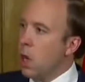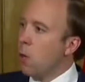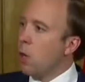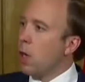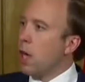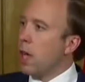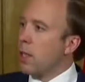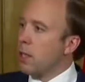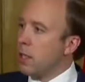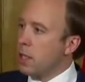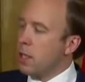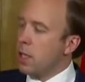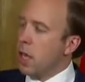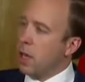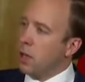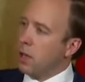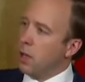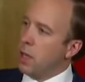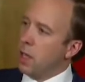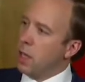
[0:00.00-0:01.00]
Well, as I
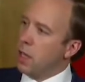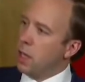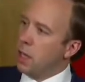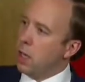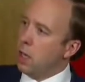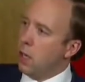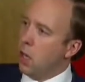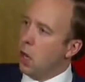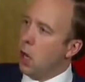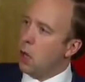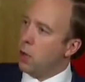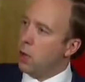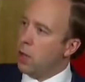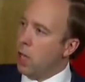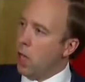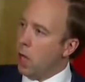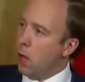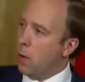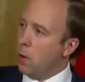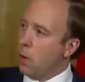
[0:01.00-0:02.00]
say, the
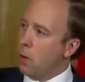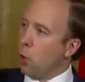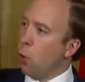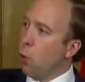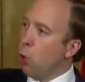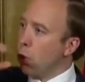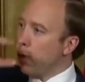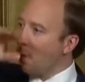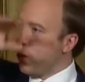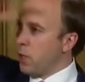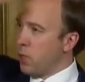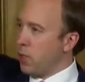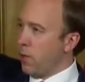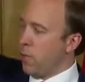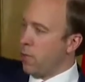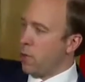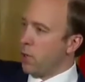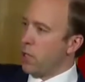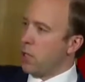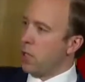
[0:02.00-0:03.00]
all of the
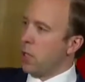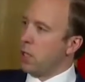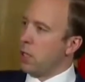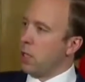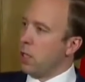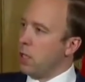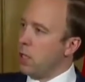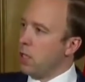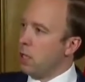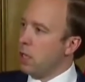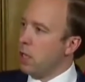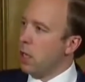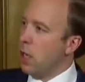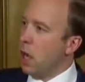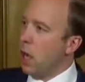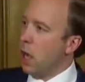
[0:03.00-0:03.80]
different studies